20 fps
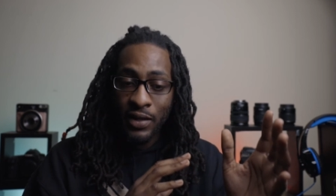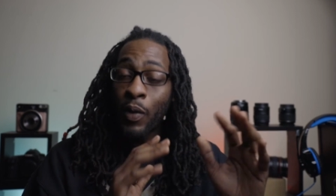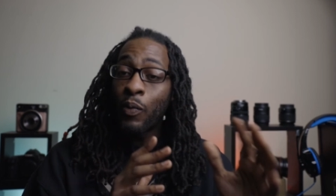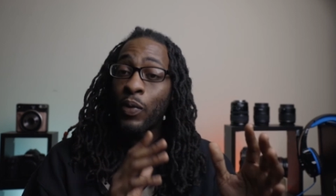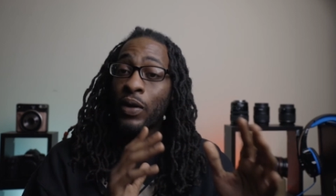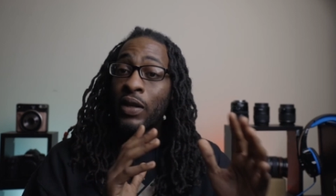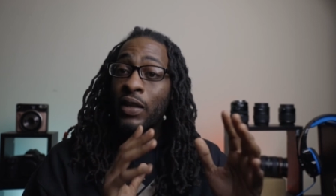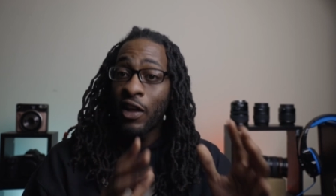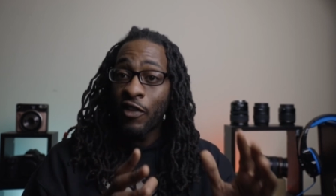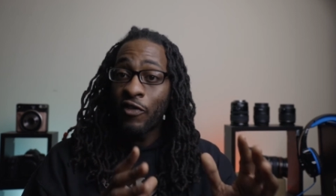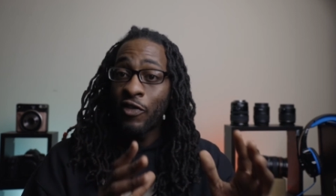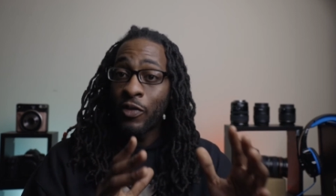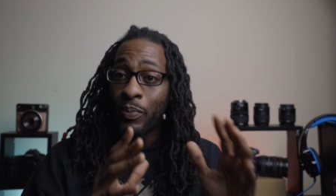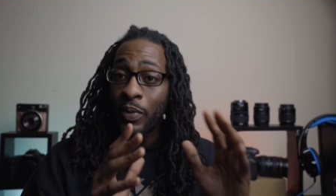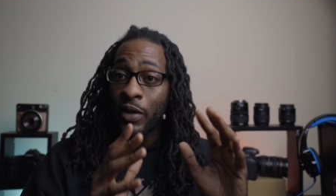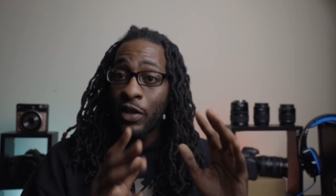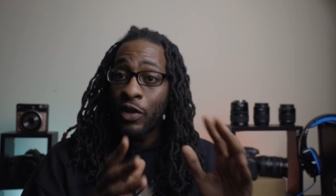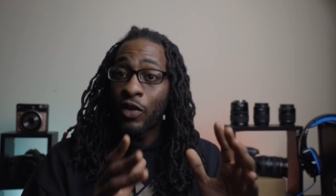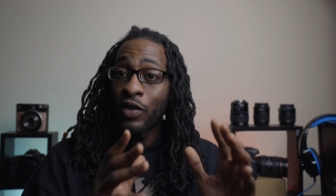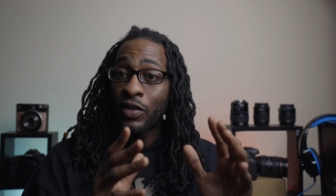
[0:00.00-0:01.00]
But we love it
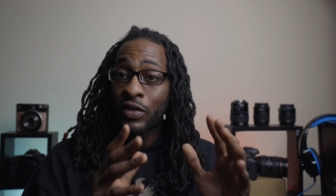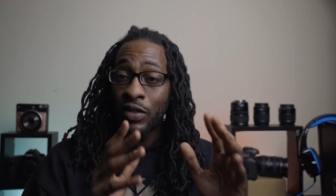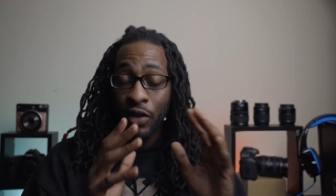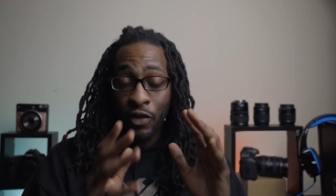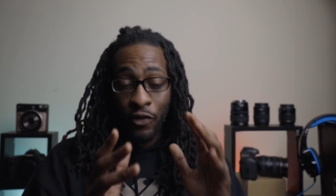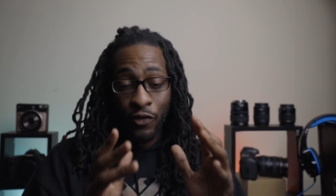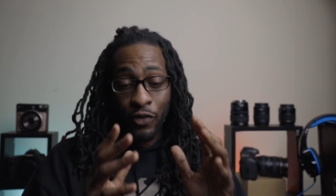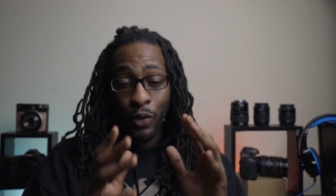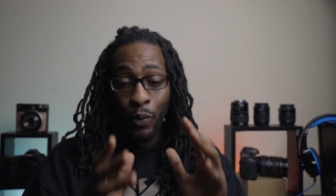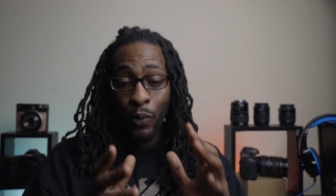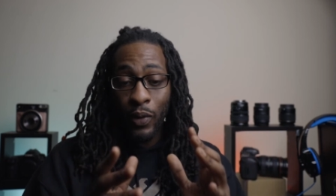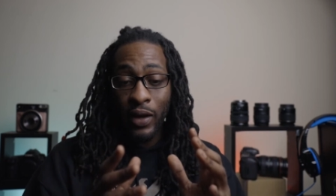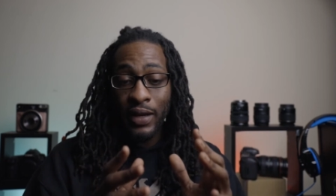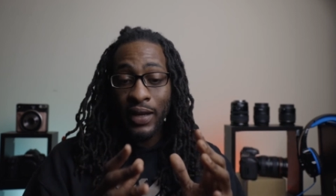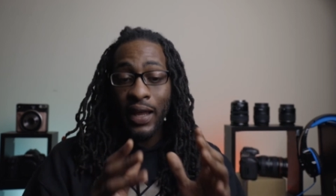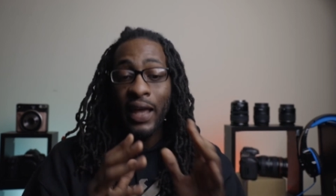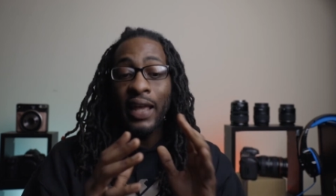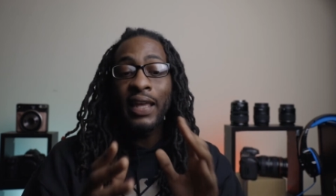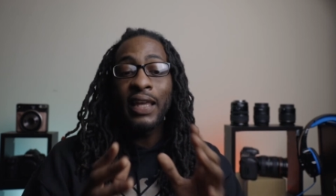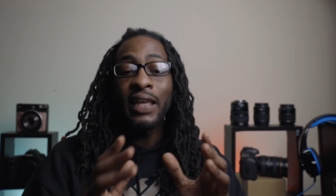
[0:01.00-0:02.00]
because of the way
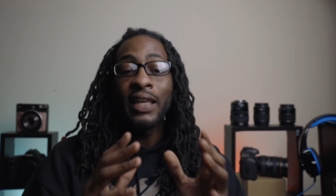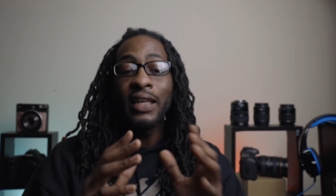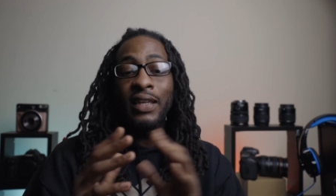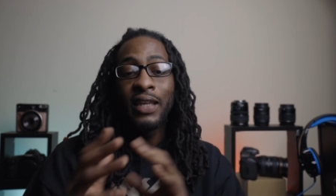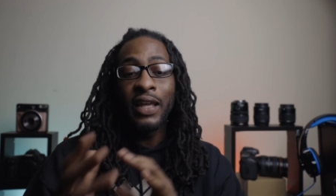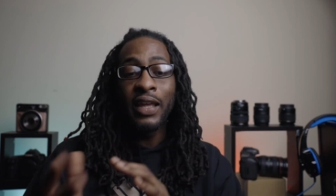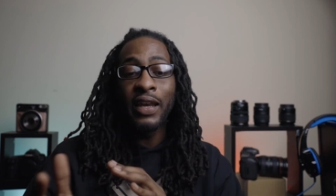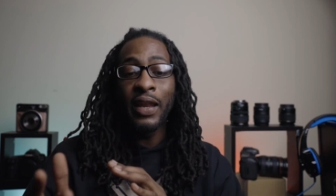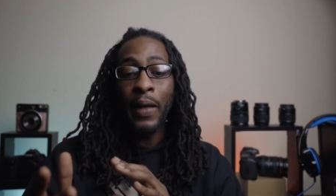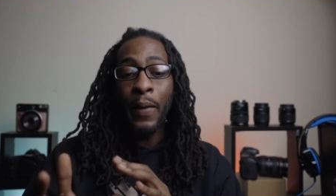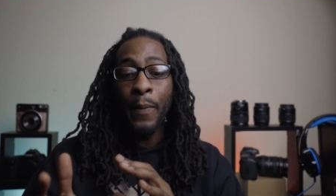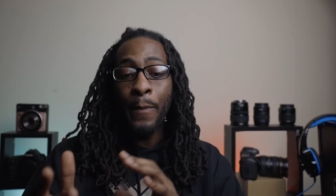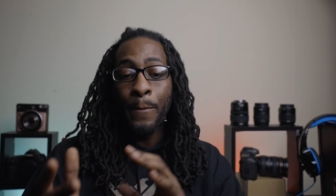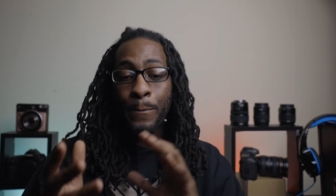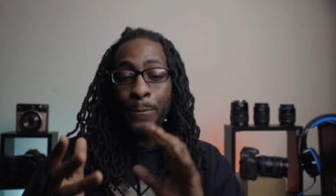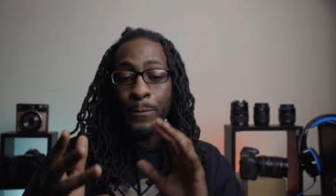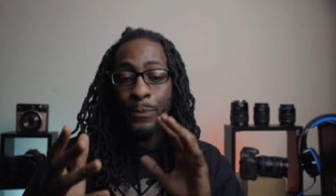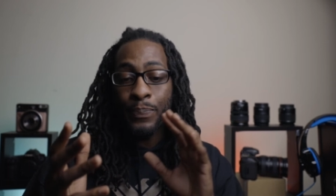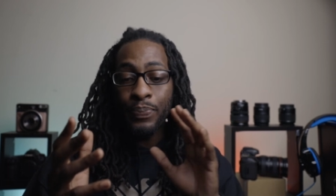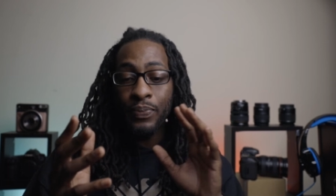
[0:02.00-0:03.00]
that he did it
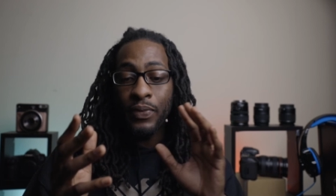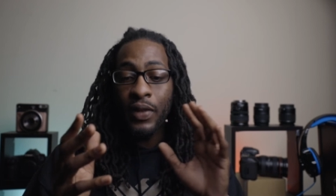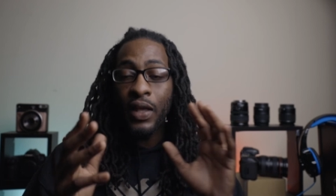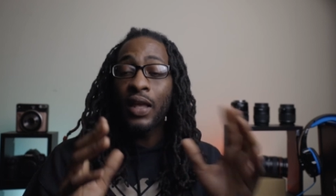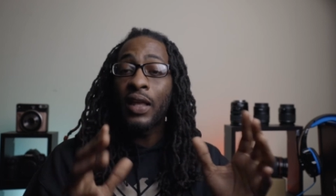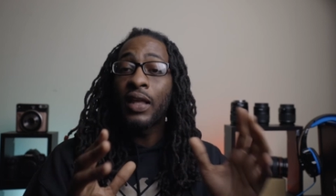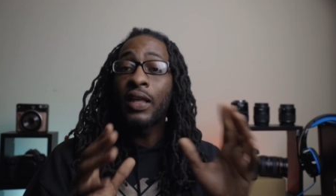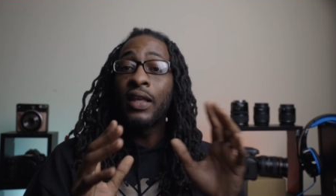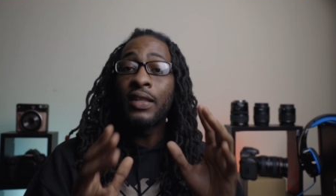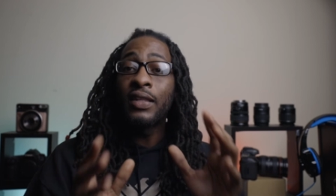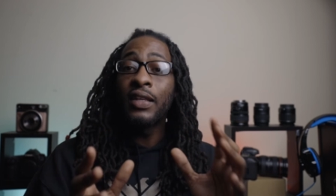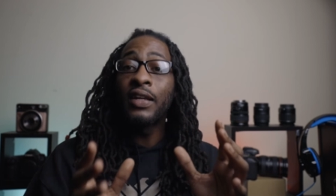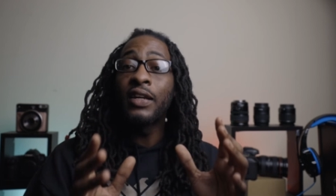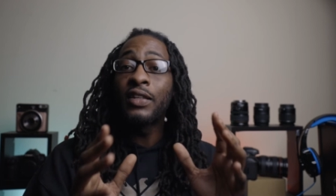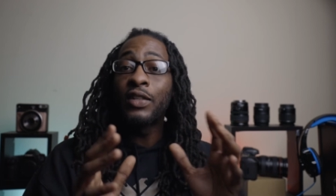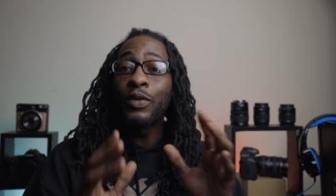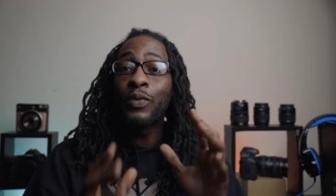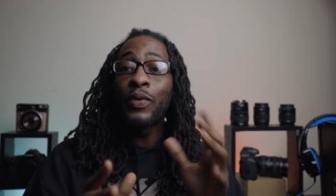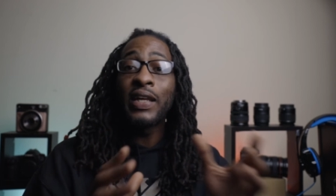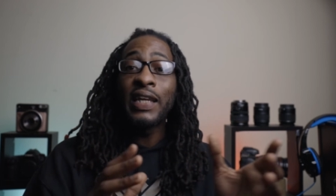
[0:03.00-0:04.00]
and he did
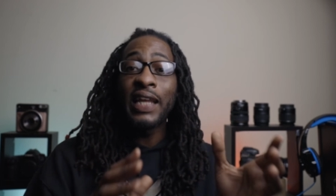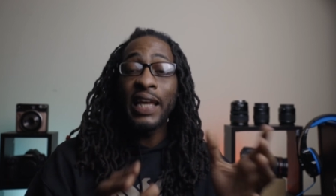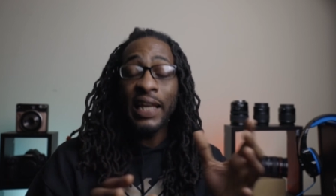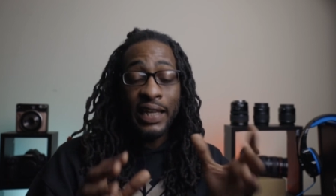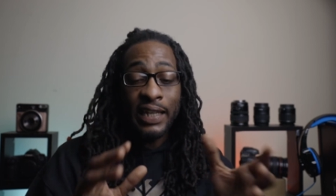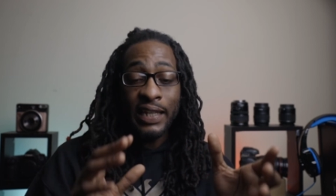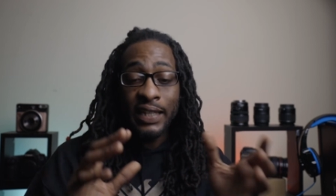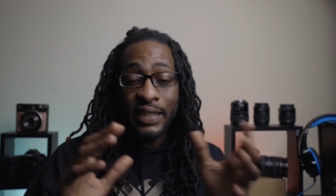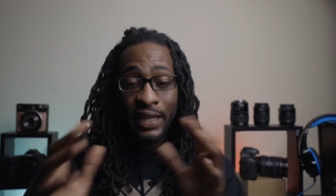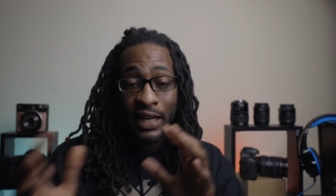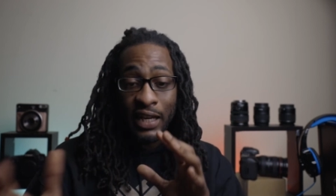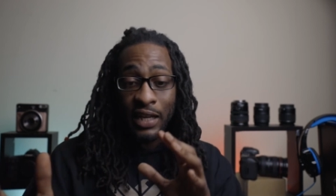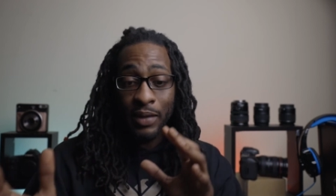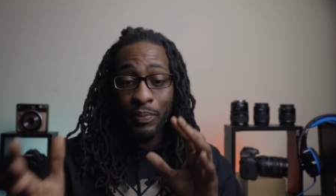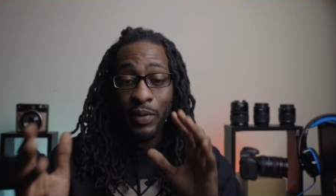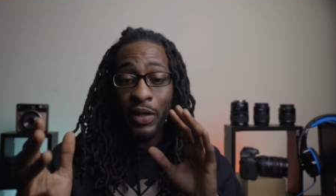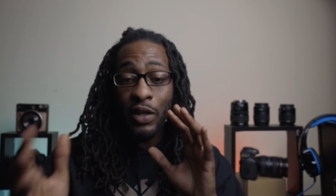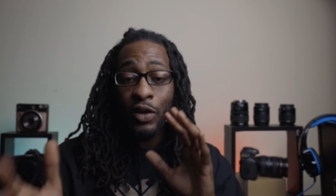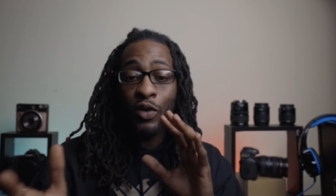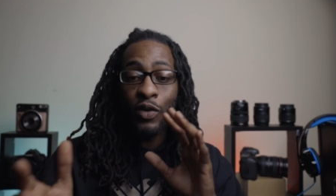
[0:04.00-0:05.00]
it the way that he did
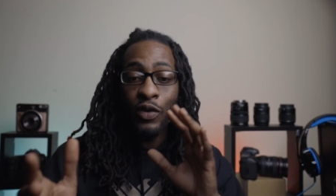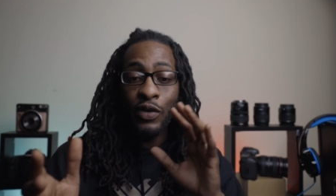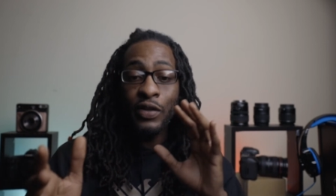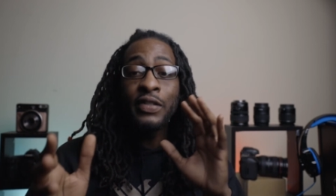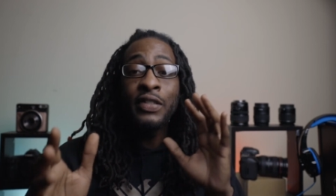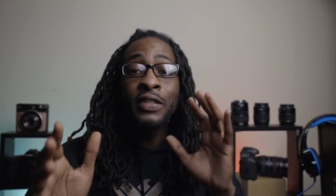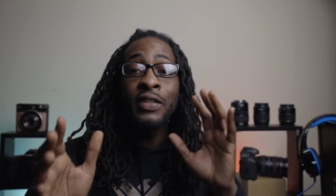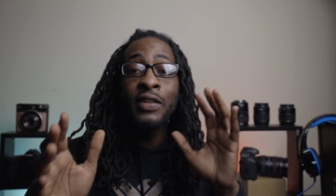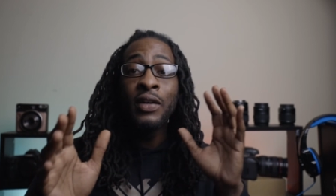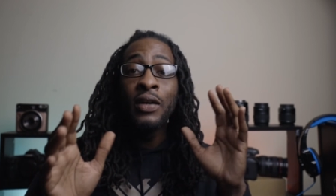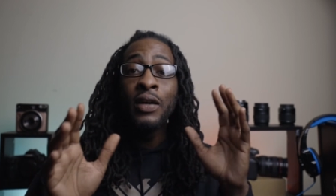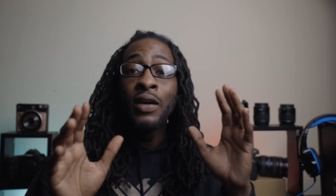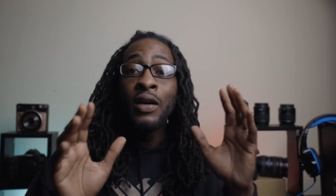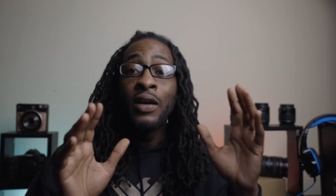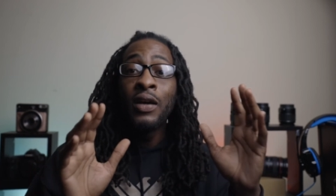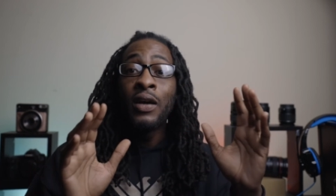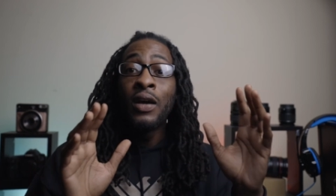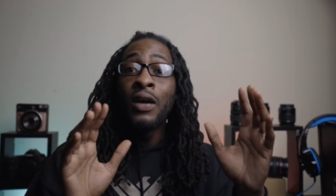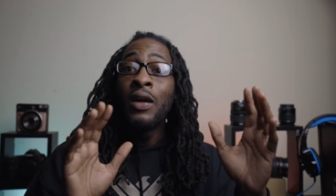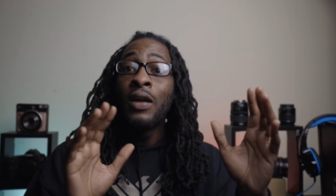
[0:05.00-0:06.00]
it because
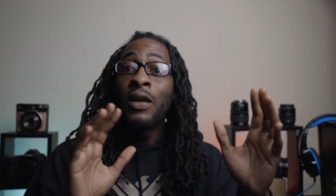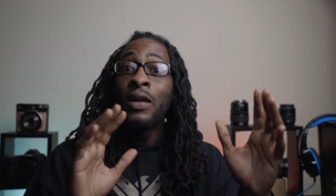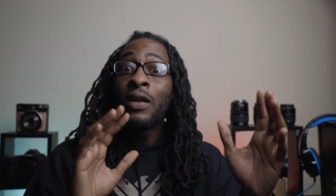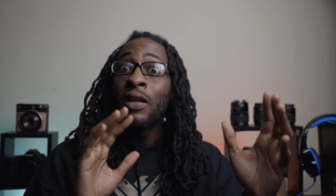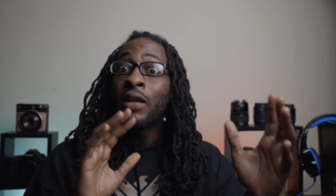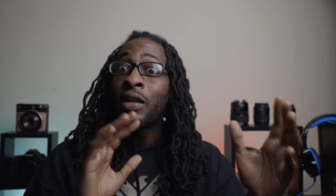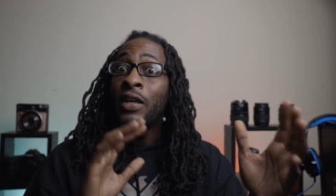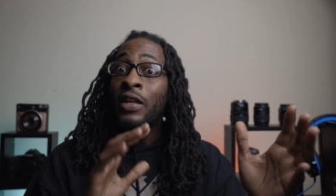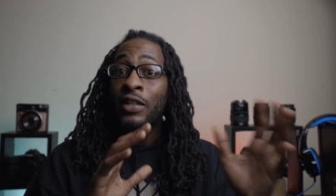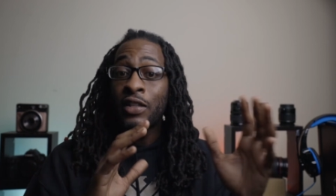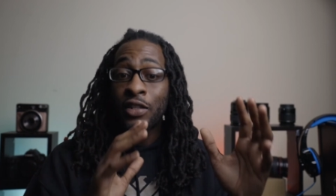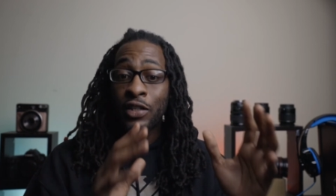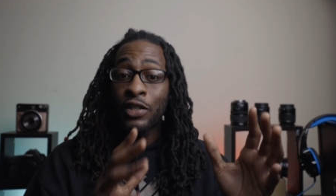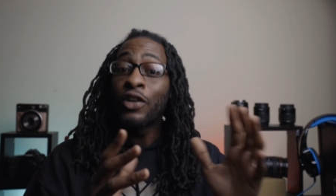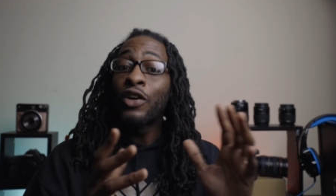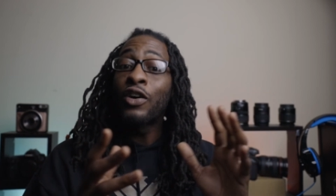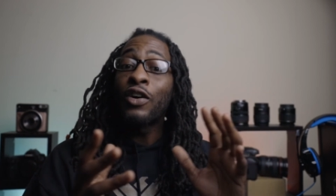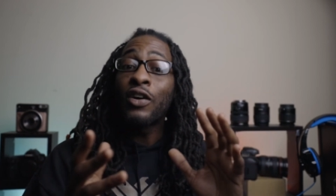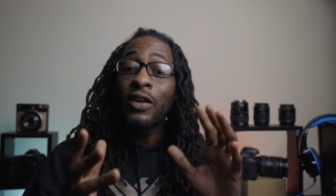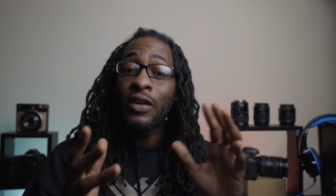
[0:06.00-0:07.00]
he
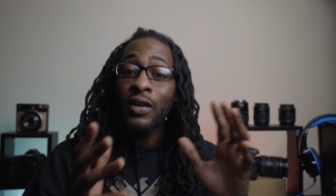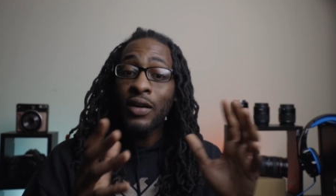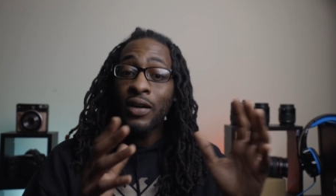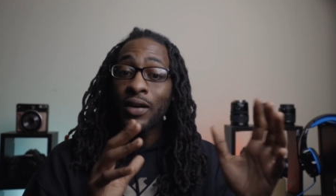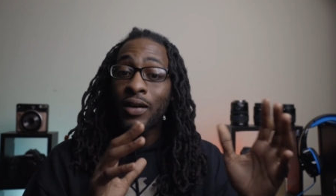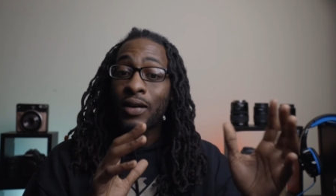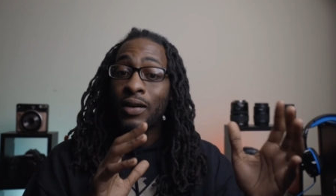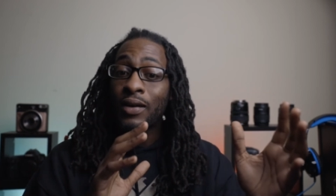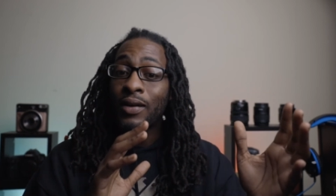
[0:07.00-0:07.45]
took